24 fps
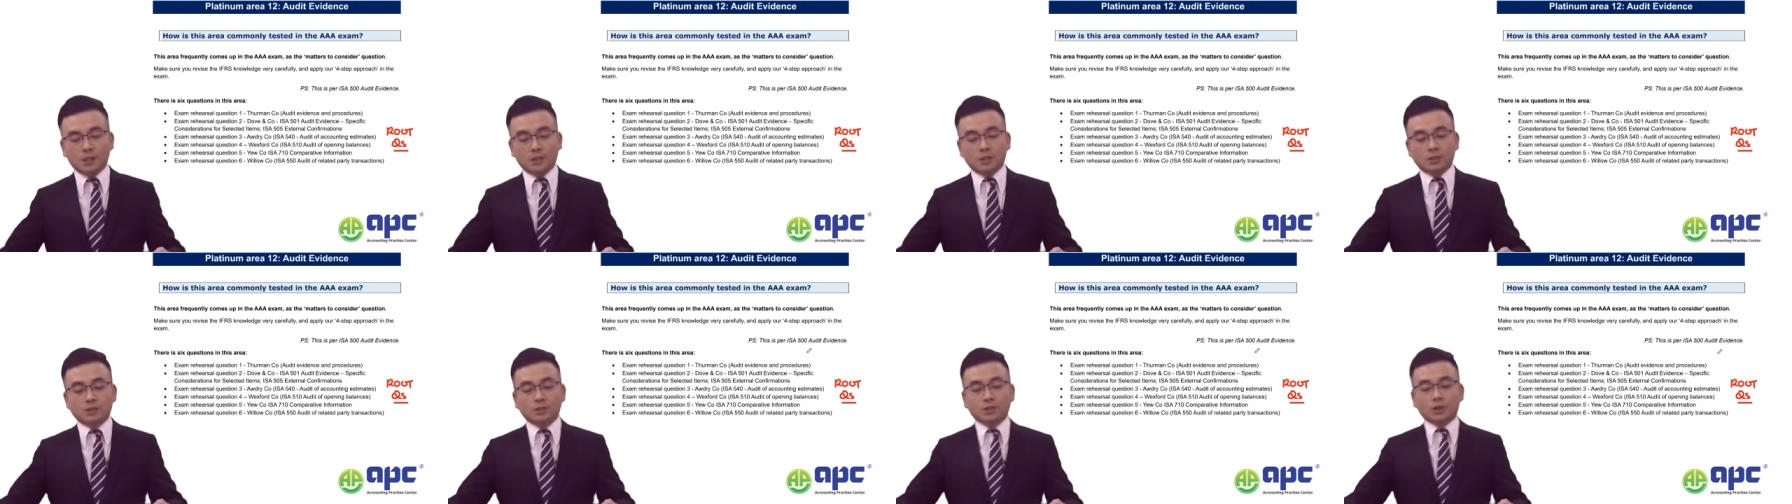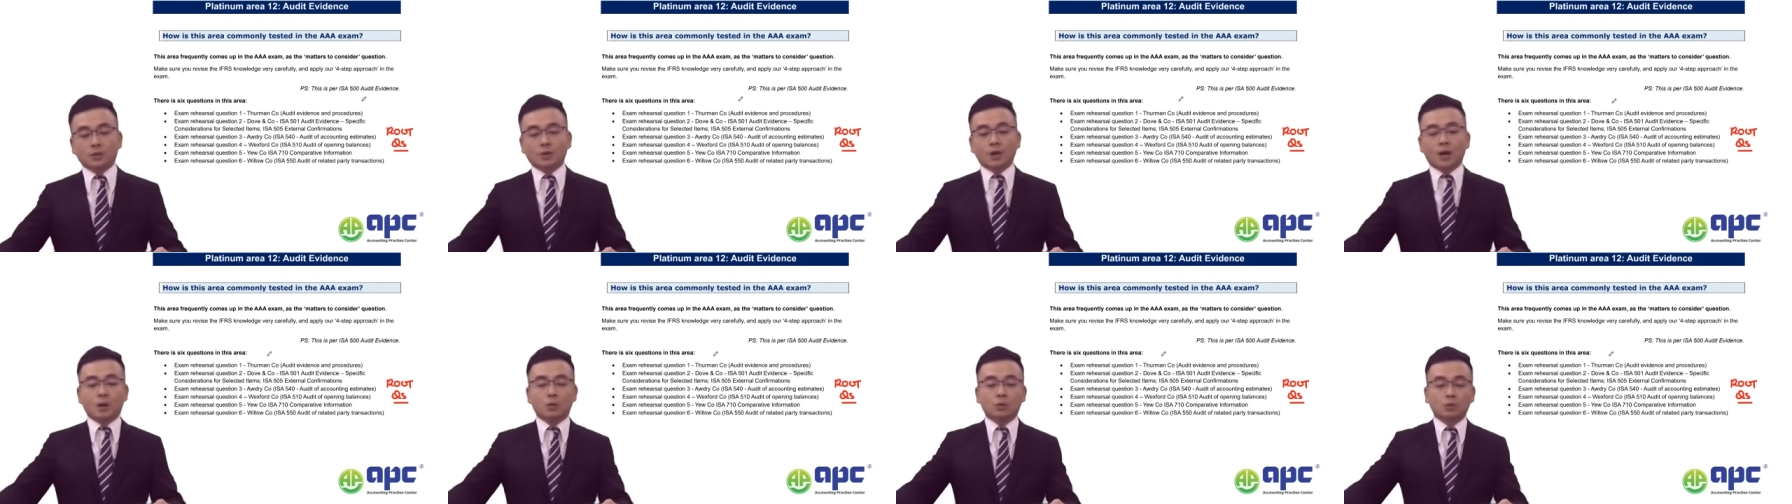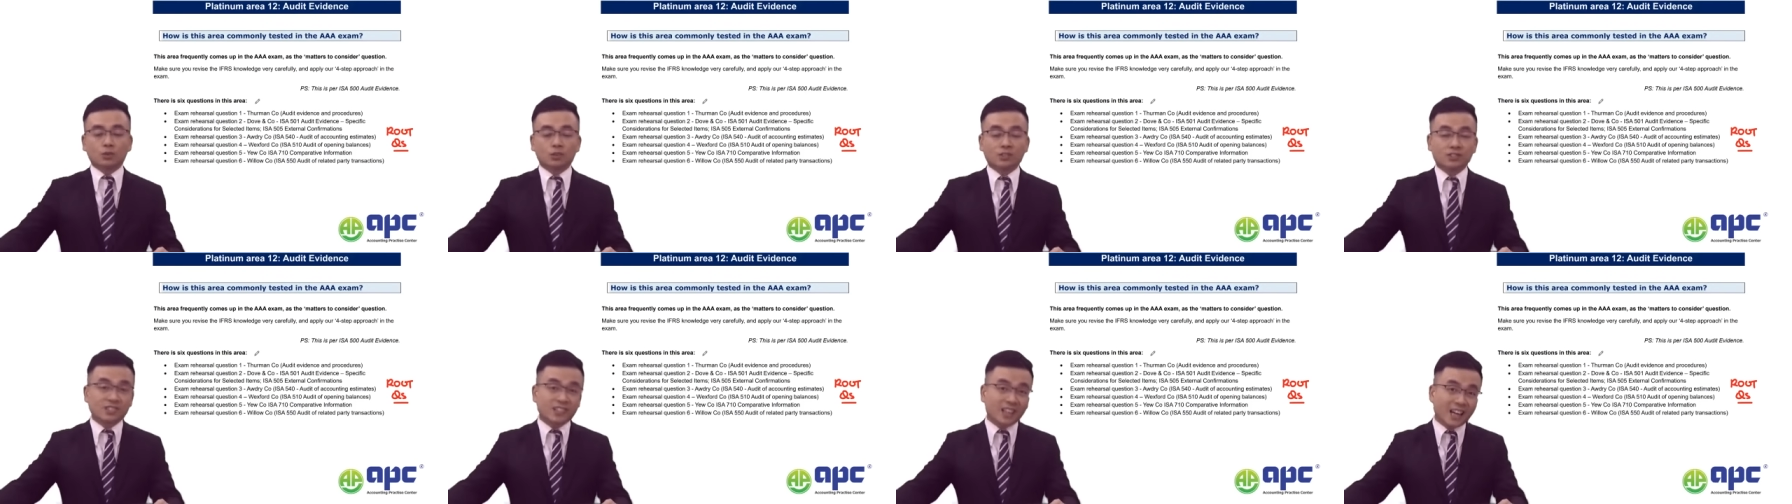So I will
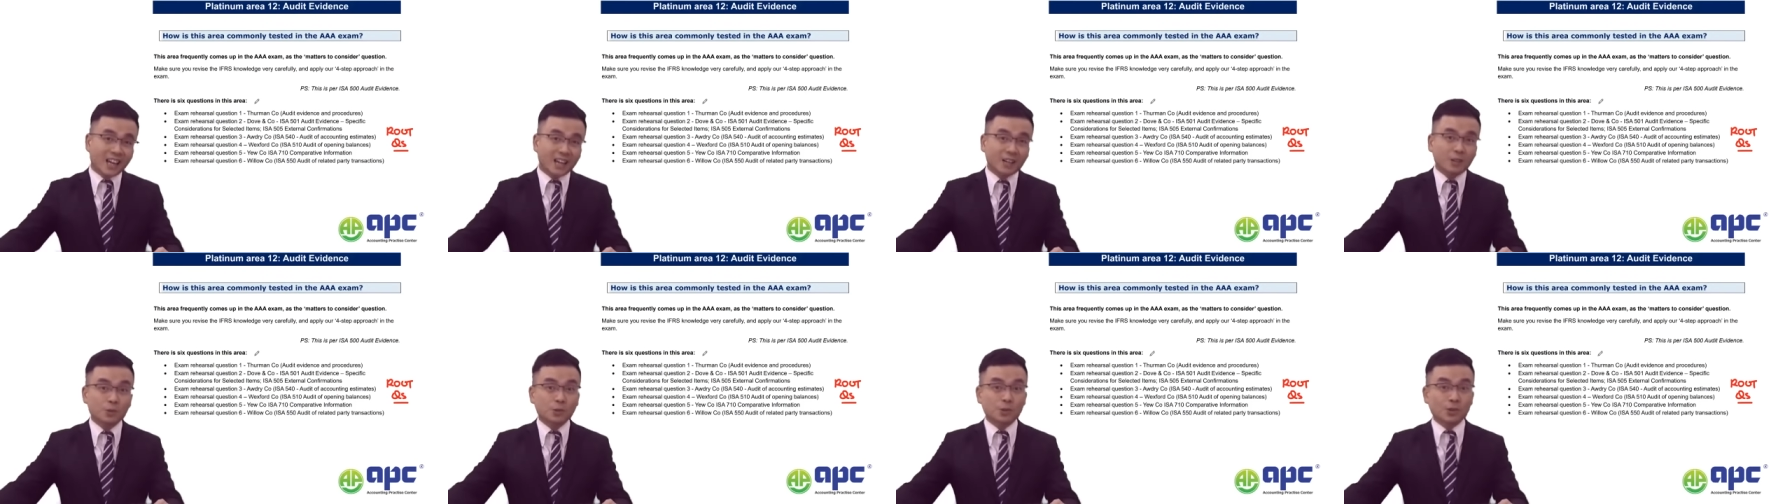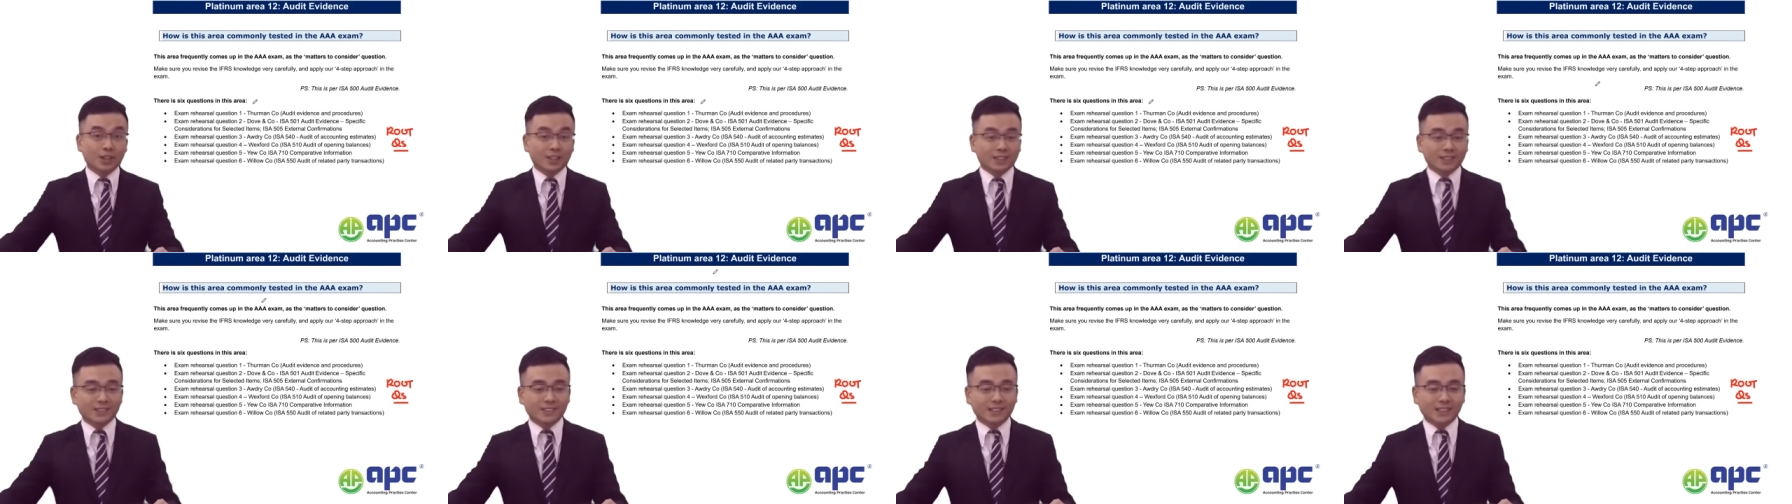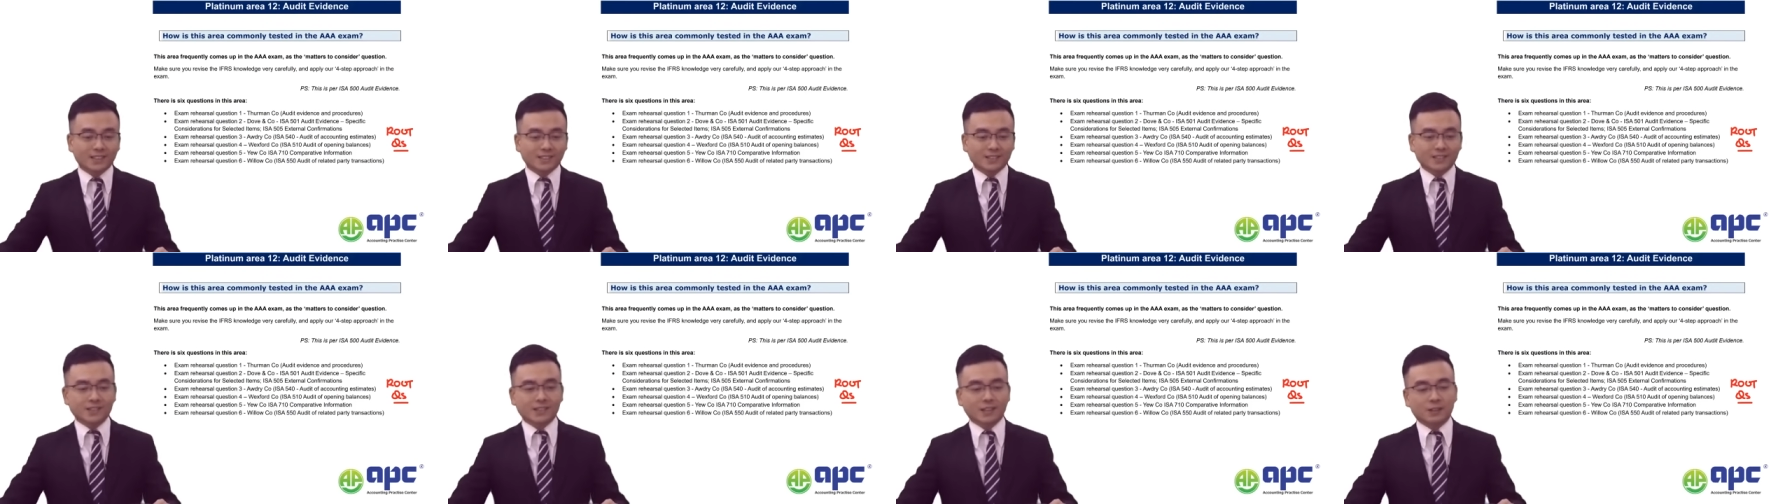tell you
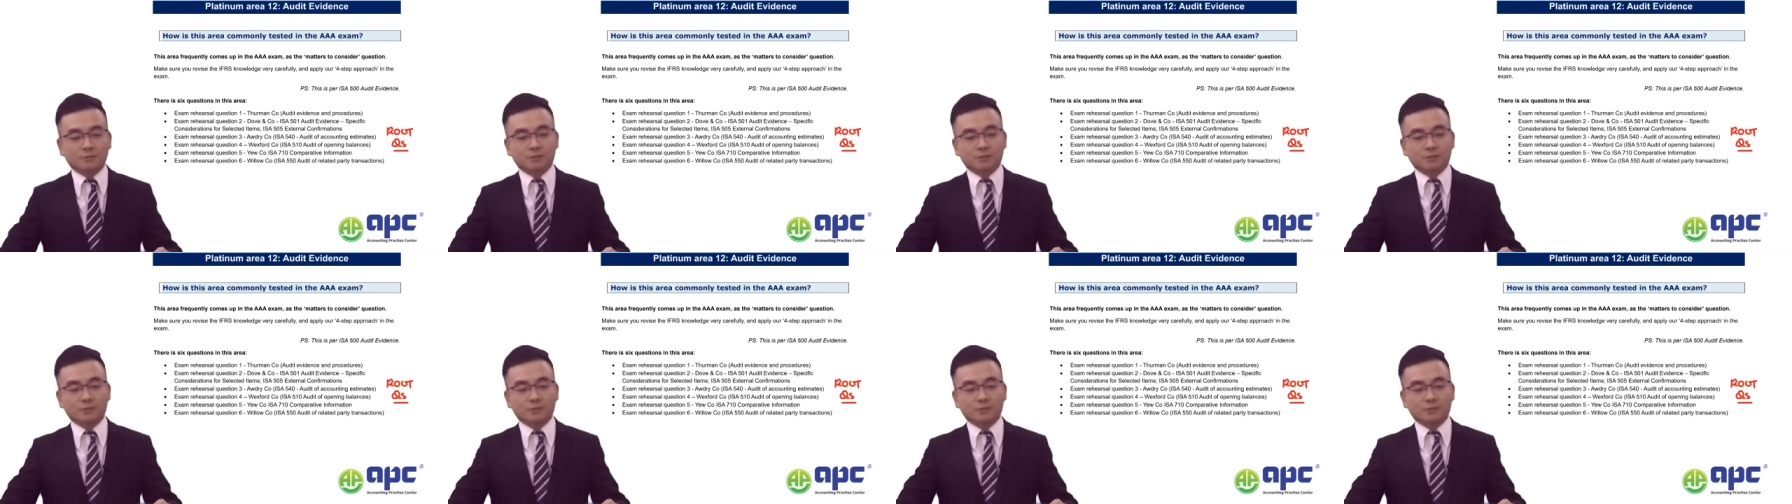exactly